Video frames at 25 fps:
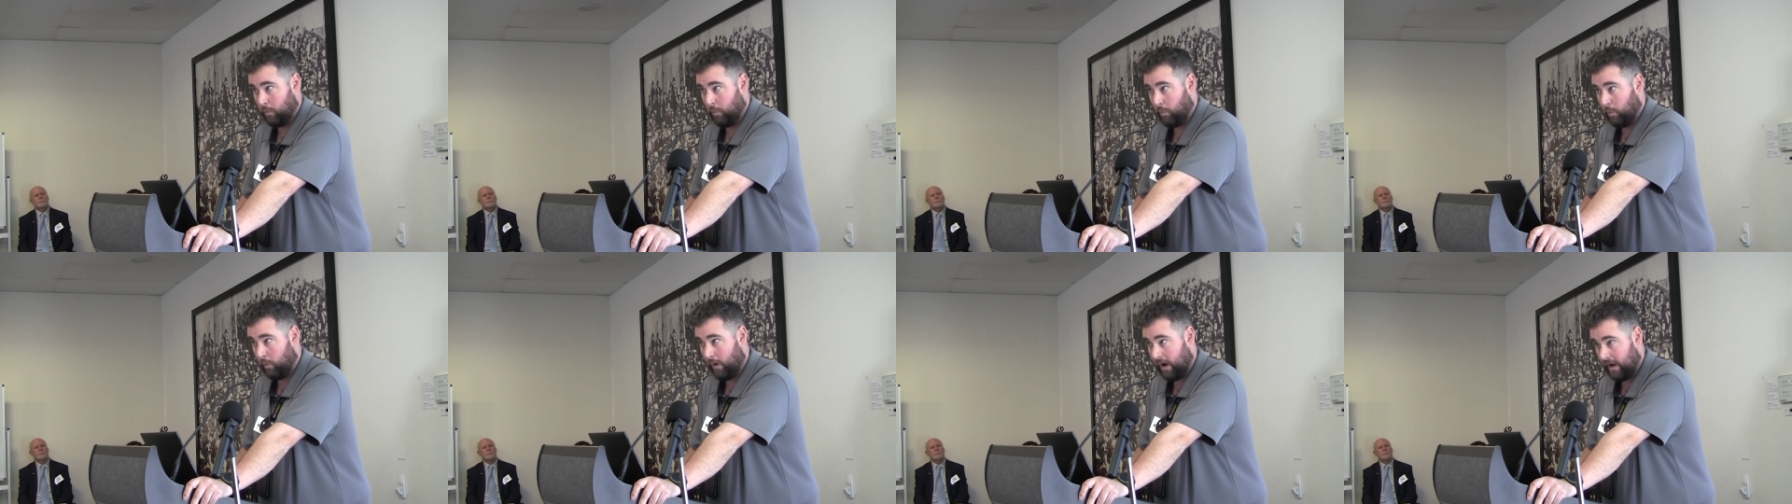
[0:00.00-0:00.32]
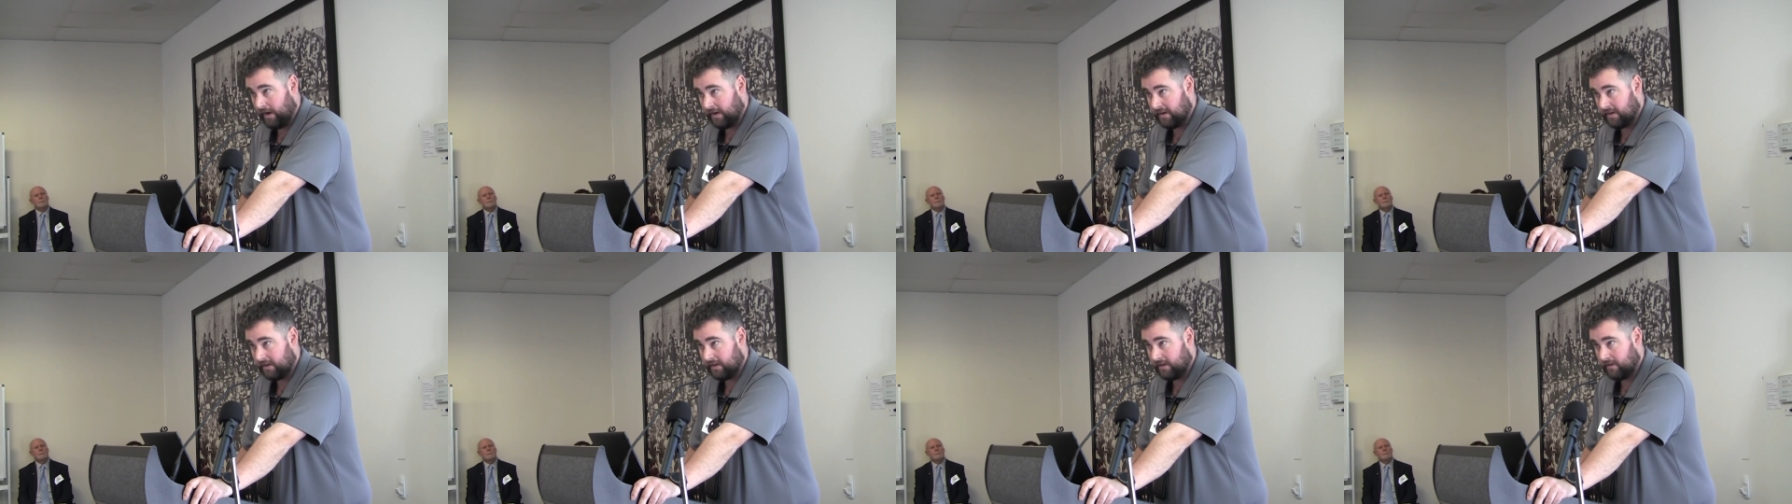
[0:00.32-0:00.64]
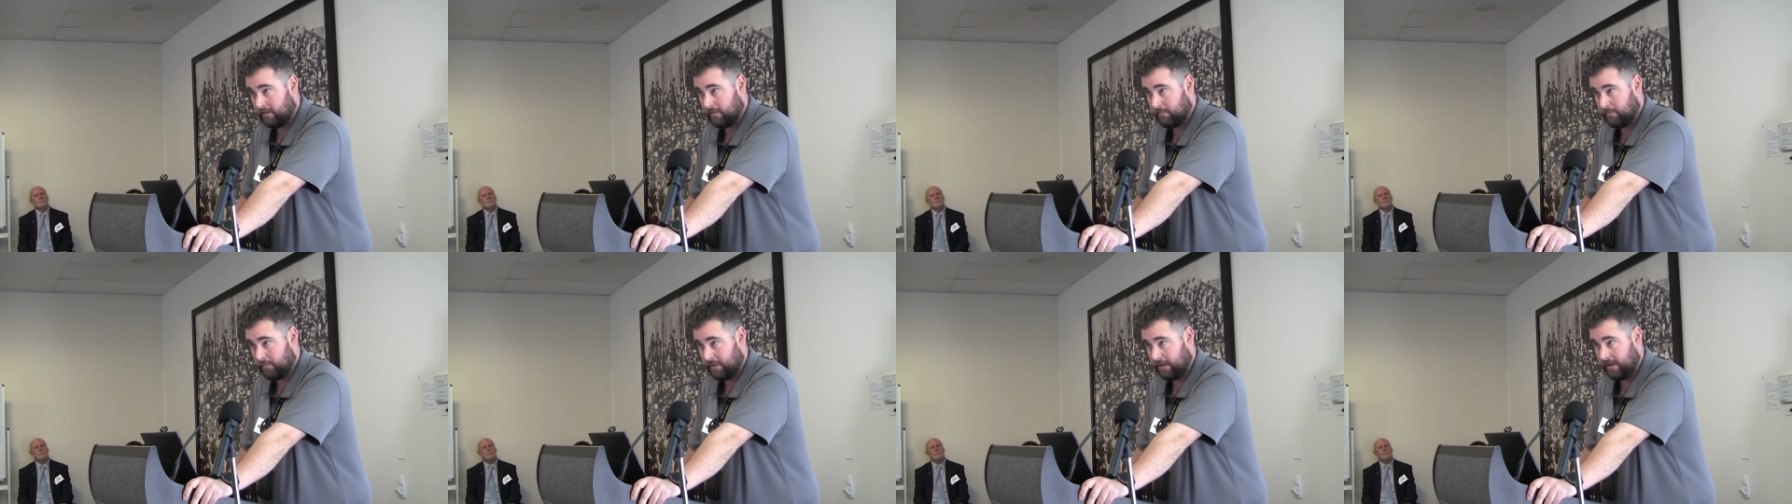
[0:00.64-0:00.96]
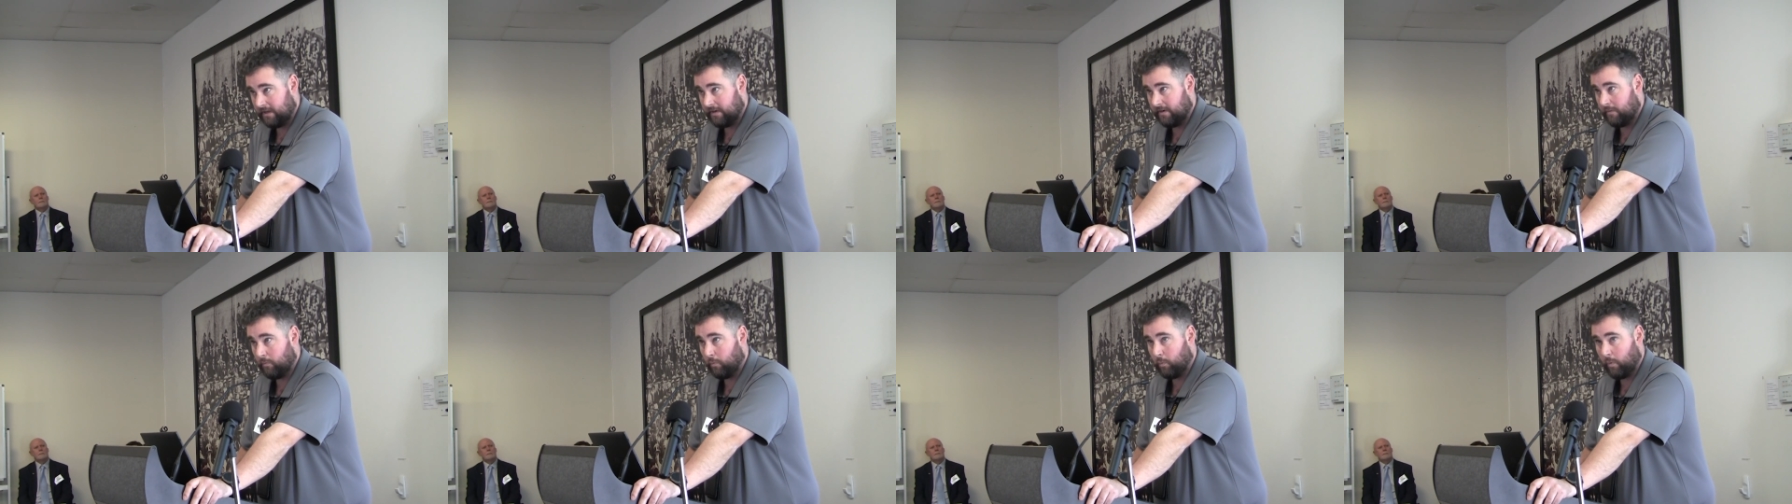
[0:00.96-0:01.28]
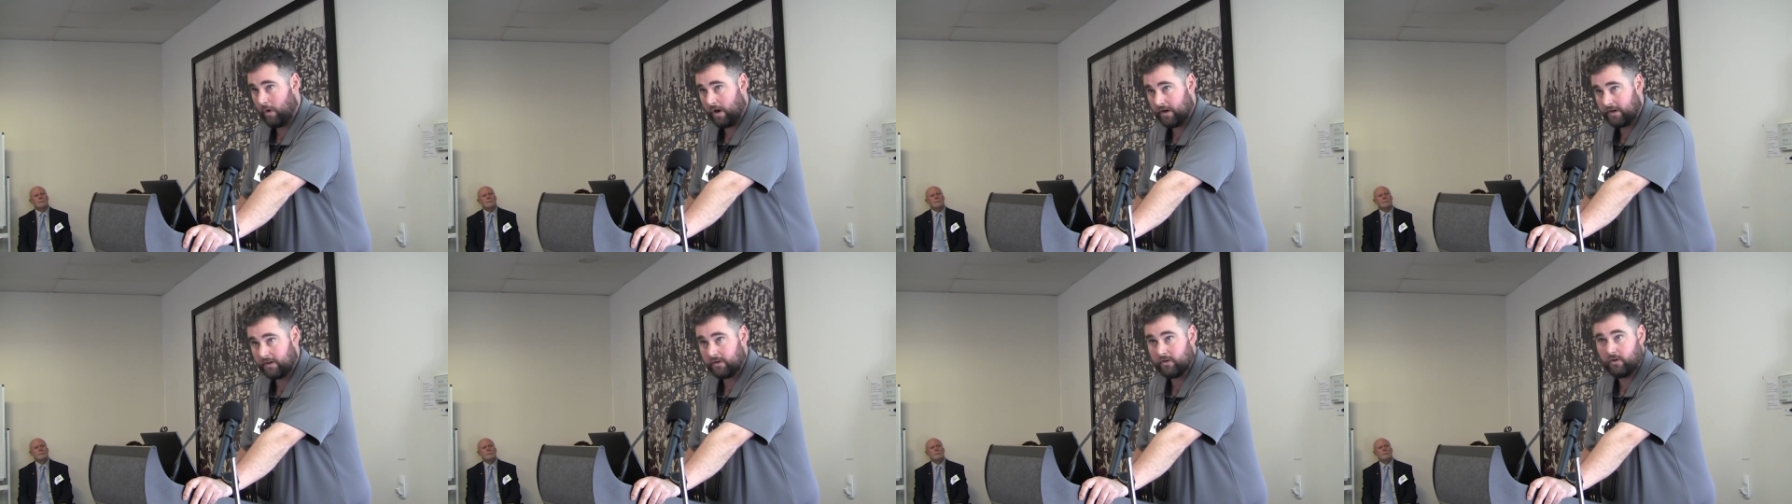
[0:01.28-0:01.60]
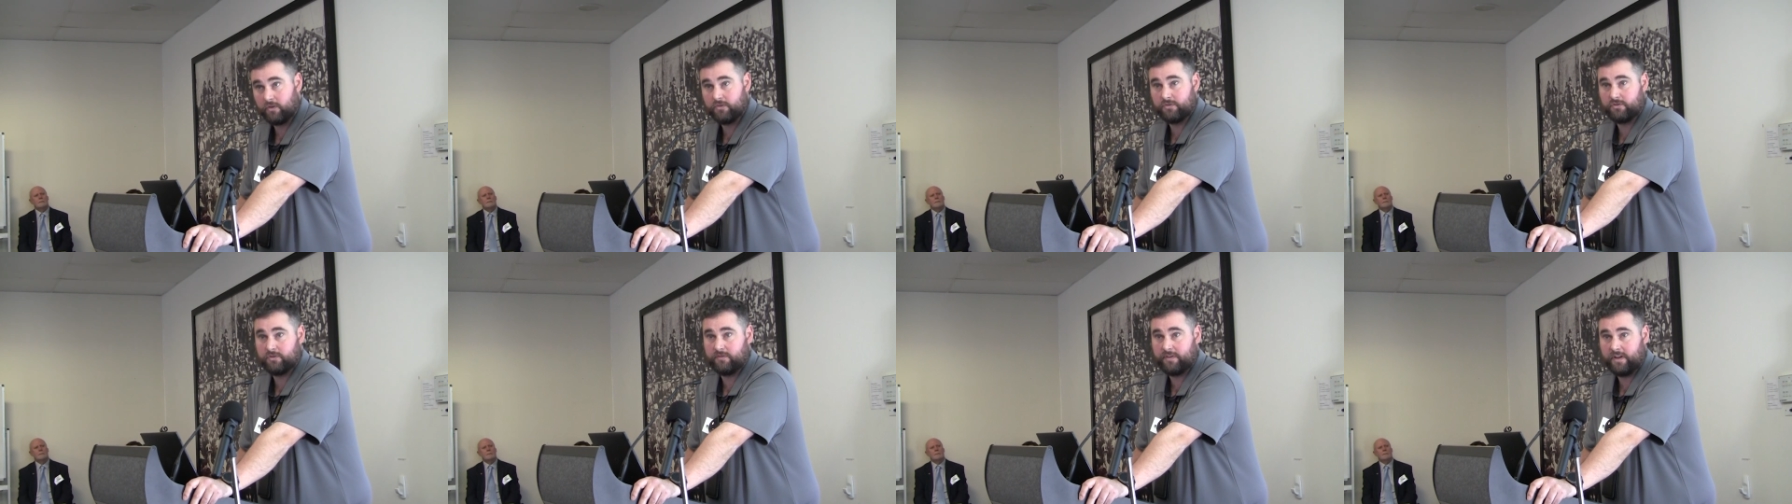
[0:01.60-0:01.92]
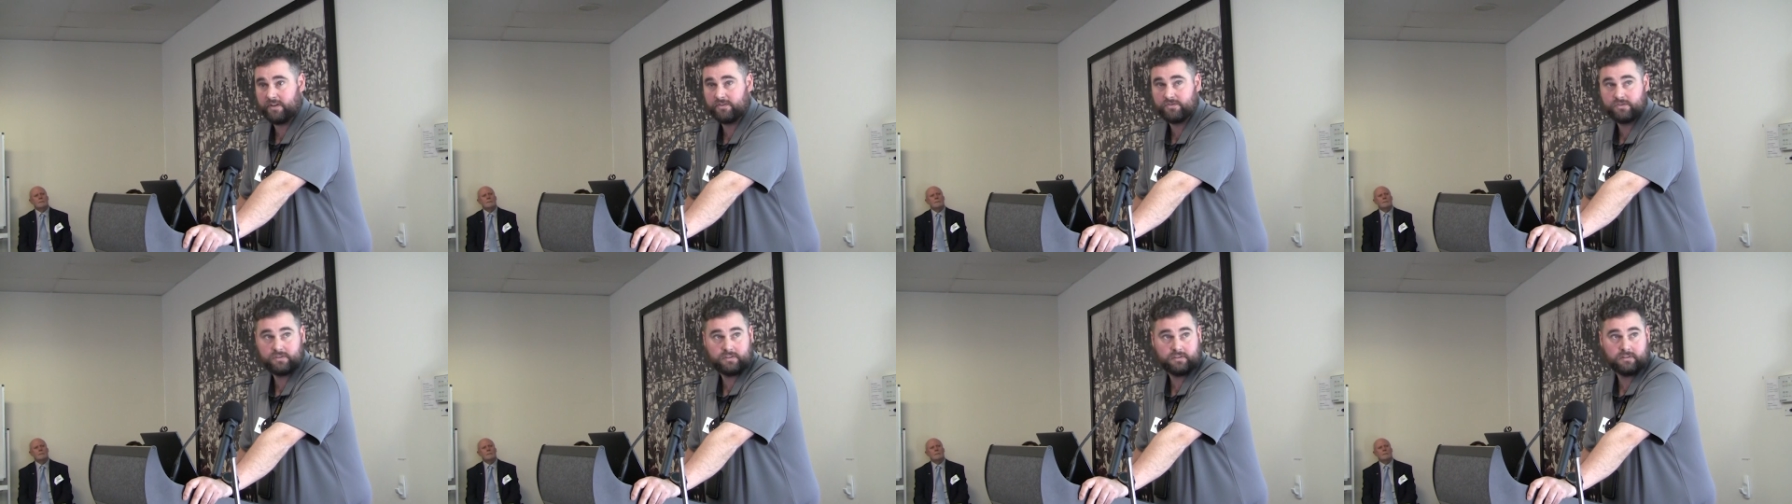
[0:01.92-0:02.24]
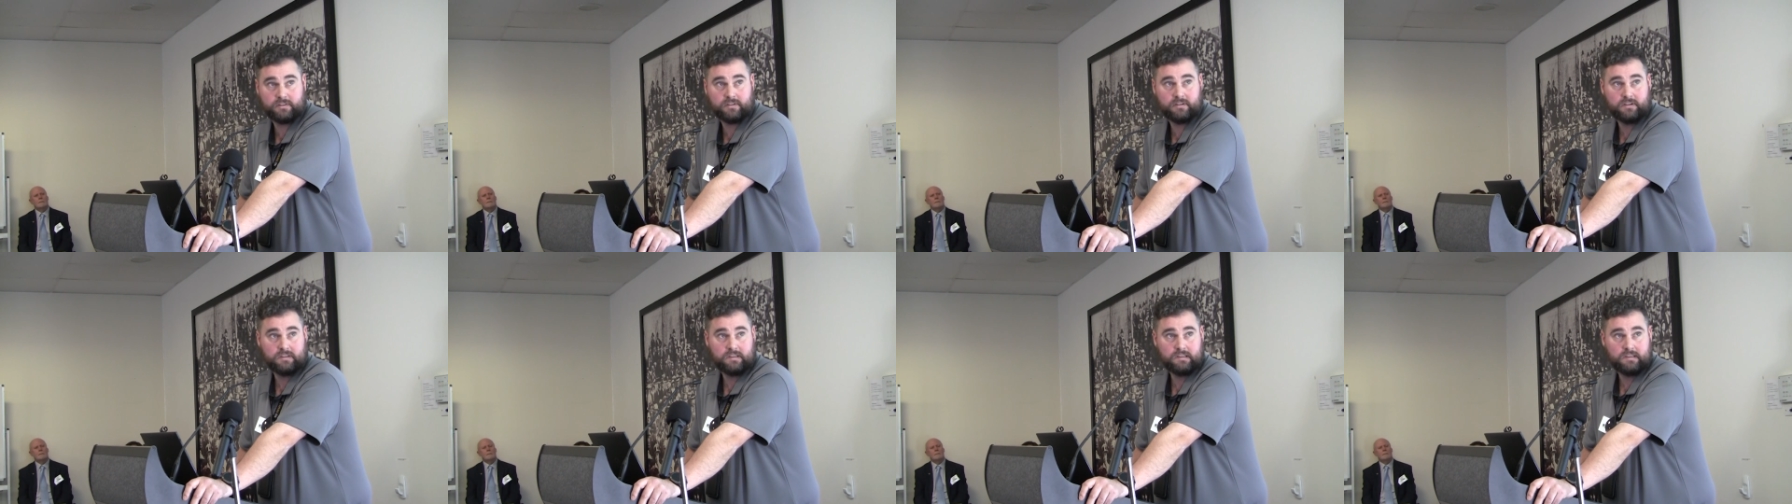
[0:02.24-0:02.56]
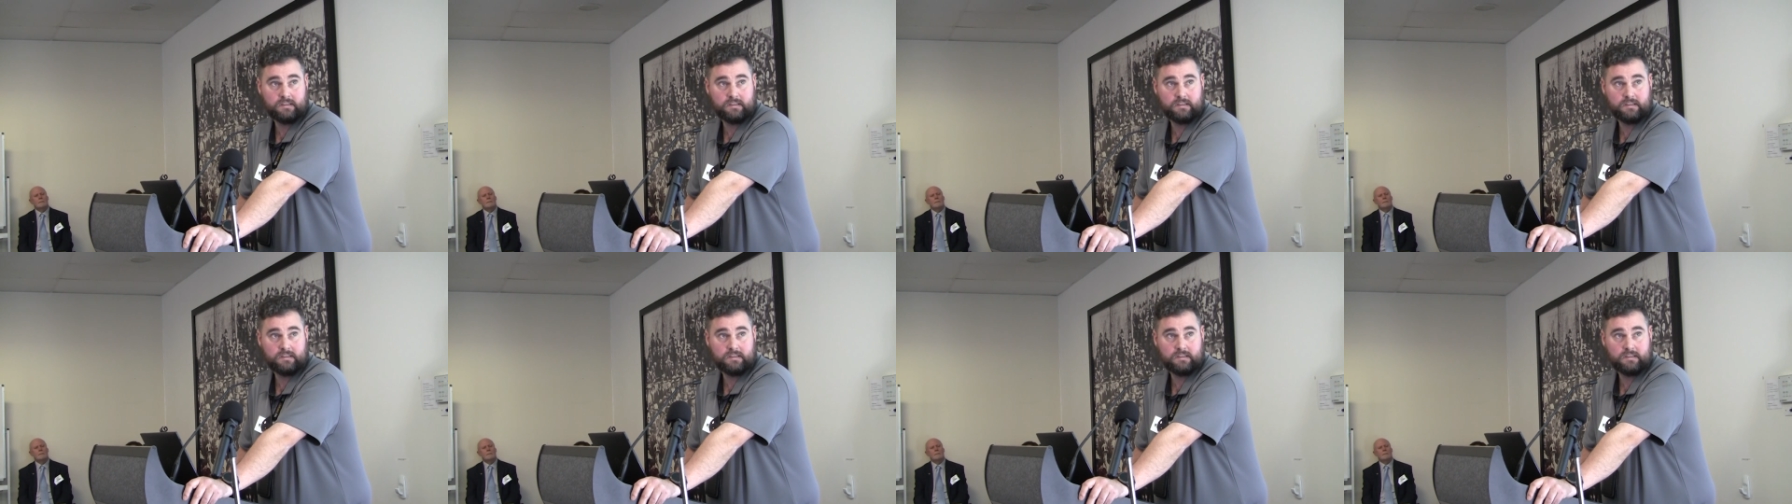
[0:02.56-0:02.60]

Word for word: One pin, one contravention.